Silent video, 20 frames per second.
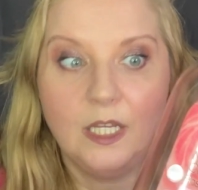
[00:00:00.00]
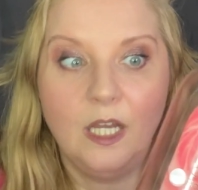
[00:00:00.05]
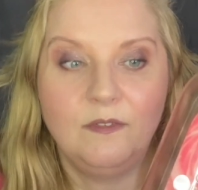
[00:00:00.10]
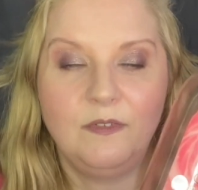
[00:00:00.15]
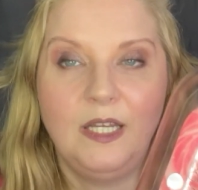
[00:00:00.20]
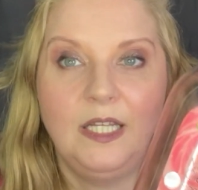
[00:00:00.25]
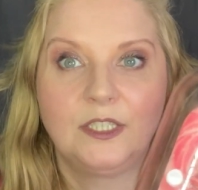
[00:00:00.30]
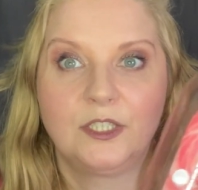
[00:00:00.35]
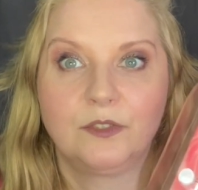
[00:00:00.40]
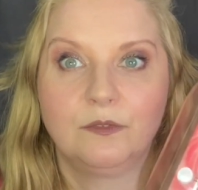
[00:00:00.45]
I've
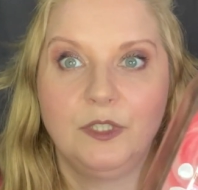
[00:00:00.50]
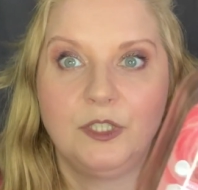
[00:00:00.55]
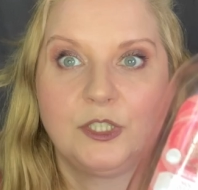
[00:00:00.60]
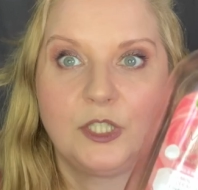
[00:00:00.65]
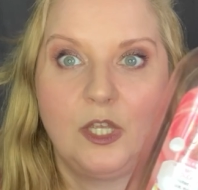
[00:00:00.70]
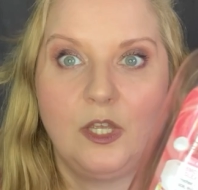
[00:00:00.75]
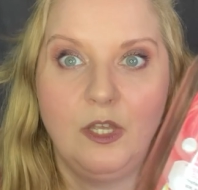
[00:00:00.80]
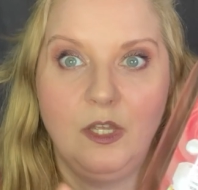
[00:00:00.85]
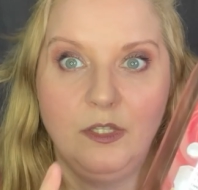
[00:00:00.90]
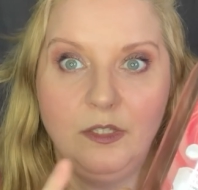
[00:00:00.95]
had to
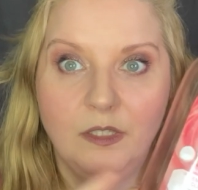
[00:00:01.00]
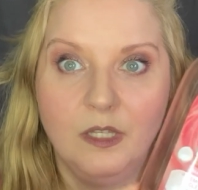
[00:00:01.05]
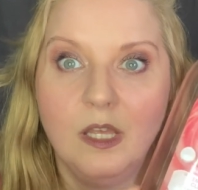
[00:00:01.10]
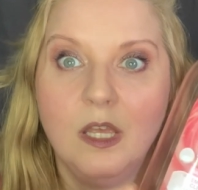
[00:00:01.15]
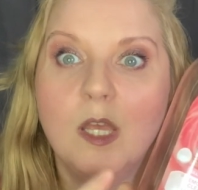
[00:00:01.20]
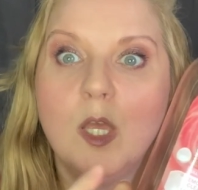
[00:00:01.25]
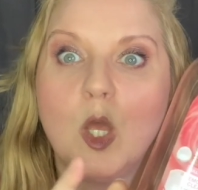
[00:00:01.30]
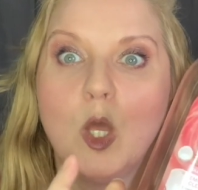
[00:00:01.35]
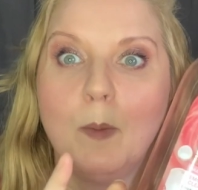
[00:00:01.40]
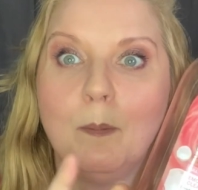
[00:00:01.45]
return
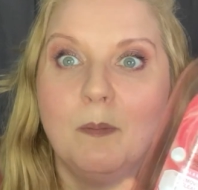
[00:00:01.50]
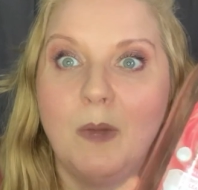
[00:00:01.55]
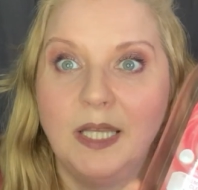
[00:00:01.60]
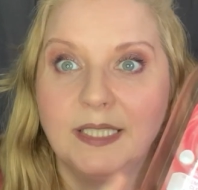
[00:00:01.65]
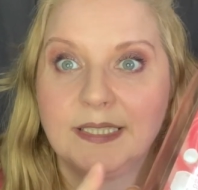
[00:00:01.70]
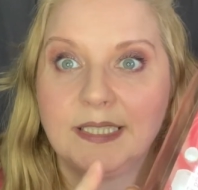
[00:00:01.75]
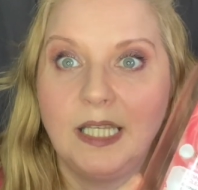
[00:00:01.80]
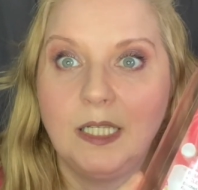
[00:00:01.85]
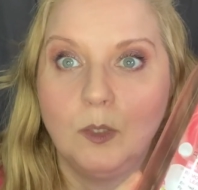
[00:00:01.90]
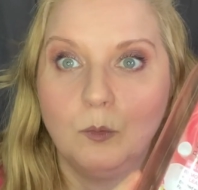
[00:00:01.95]

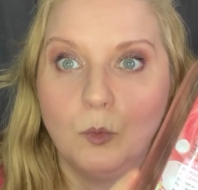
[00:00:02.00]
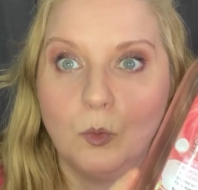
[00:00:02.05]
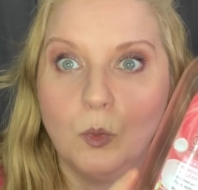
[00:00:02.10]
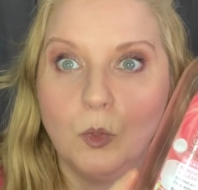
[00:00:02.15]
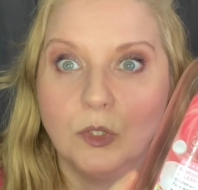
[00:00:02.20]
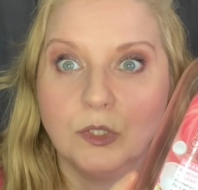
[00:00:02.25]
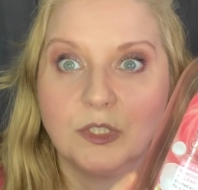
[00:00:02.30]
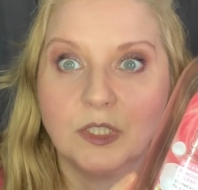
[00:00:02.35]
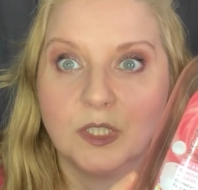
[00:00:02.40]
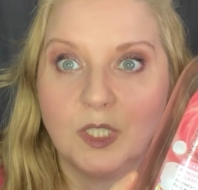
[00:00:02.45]
micellar
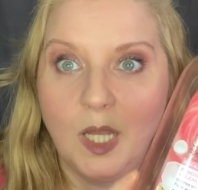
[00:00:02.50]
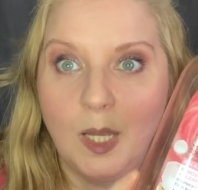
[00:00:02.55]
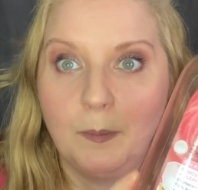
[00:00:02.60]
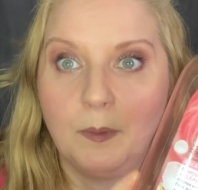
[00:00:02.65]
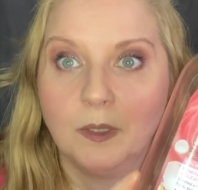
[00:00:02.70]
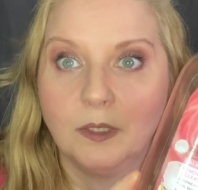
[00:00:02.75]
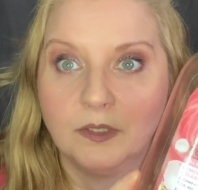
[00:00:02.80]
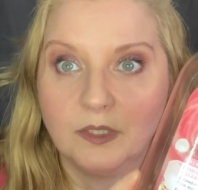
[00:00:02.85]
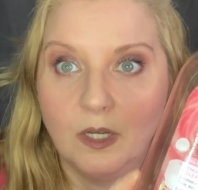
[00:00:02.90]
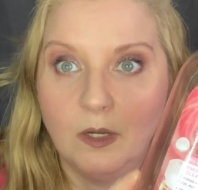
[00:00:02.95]
waters a
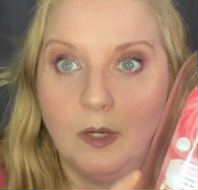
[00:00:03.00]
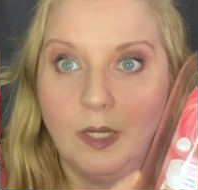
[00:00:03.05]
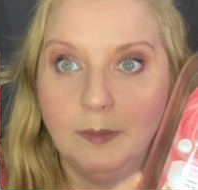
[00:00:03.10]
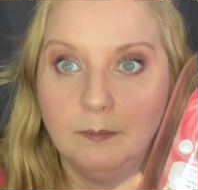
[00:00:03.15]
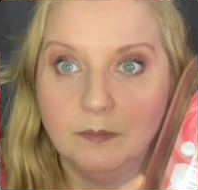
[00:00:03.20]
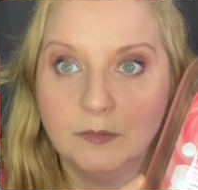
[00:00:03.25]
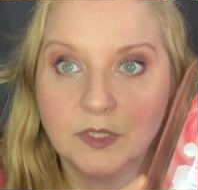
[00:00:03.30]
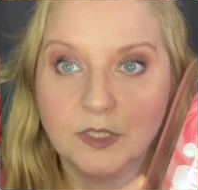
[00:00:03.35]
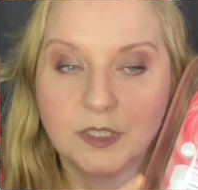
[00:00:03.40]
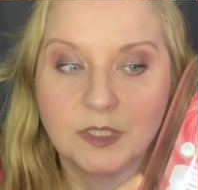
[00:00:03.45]
couple of
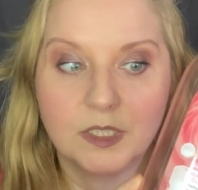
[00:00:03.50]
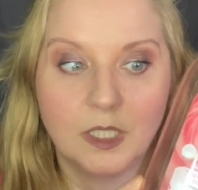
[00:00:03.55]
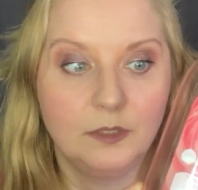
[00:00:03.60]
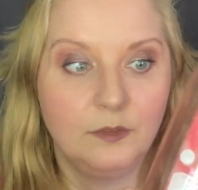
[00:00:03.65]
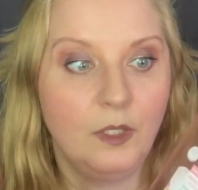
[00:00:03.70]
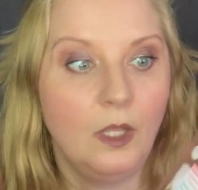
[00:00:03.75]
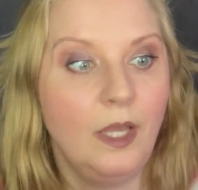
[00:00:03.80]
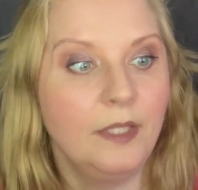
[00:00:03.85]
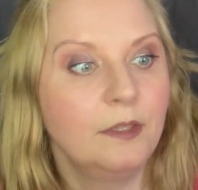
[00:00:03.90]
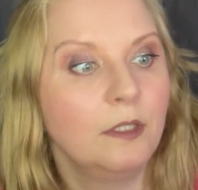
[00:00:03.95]
times
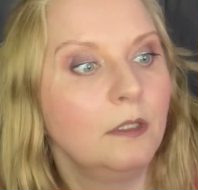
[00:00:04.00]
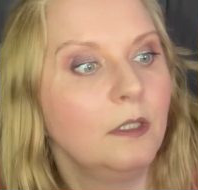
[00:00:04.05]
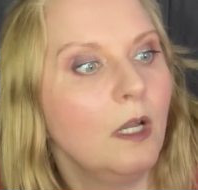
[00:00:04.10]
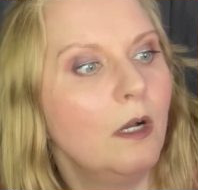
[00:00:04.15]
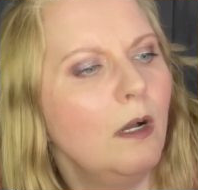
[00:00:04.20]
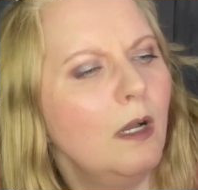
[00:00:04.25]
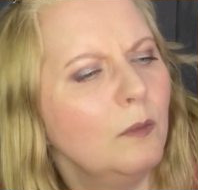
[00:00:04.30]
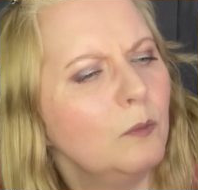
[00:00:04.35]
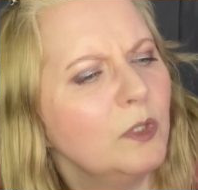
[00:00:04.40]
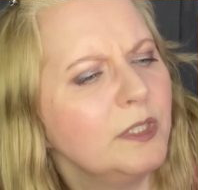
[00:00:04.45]
like
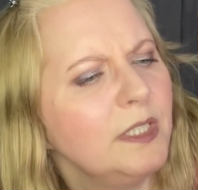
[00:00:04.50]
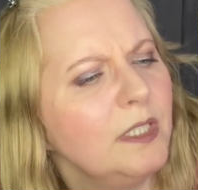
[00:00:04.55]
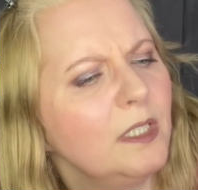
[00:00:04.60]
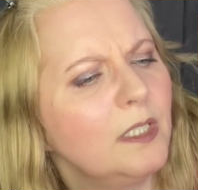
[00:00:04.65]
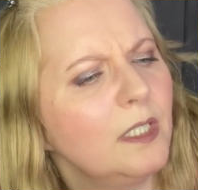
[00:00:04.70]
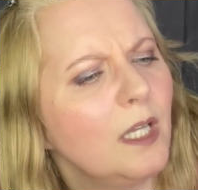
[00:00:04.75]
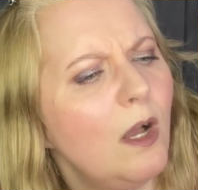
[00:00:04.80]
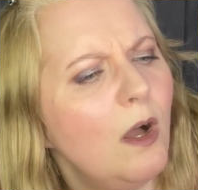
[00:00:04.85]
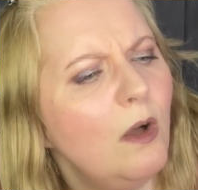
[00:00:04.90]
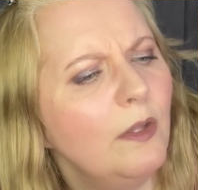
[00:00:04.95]
the was it the
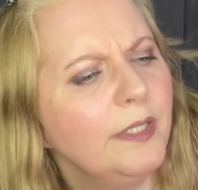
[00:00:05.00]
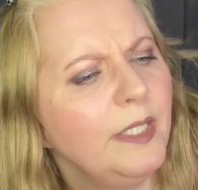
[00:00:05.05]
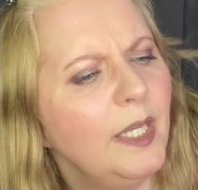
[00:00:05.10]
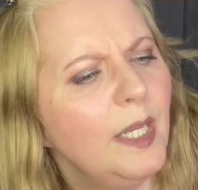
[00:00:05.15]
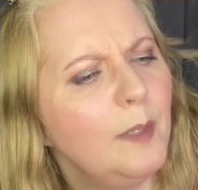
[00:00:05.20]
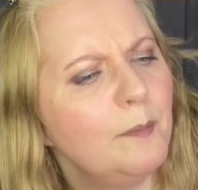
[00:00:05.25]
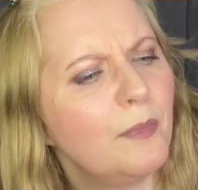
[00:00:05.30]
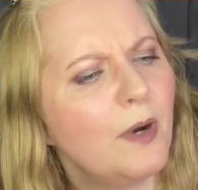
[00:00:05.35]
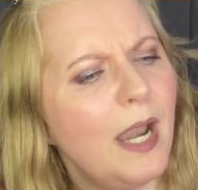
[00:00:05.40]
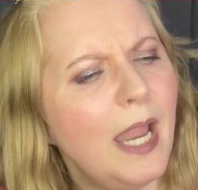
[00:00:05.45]

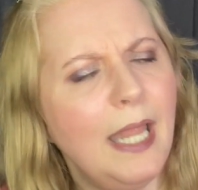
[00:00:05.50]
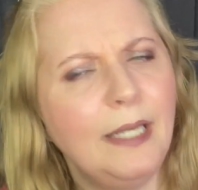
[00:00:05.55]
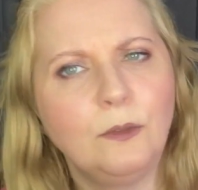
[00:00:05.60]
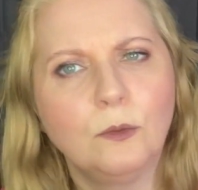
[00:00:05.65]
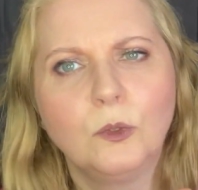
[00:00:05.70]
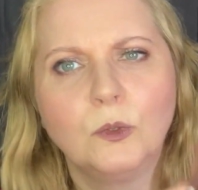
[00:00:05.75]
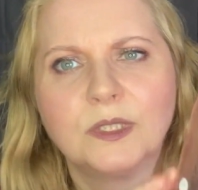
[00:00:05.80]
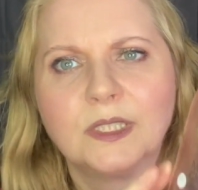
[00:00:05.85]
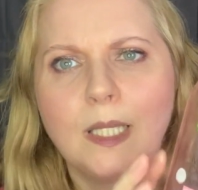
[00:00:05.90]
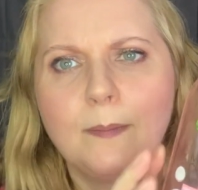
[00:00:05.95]
Garnier brand
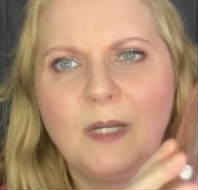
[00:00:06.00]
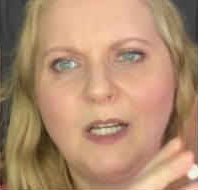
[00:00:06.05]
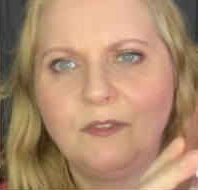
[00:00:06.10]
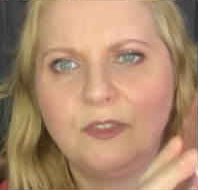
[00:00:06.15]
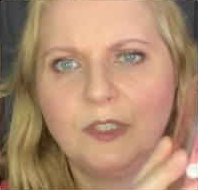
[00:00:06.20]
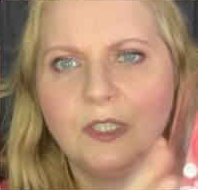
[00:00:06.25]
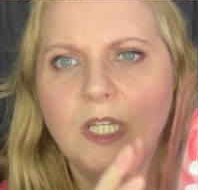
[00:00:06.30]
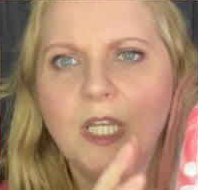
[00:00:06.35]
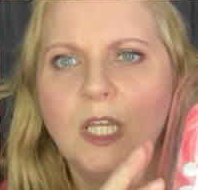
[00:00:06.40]
or some other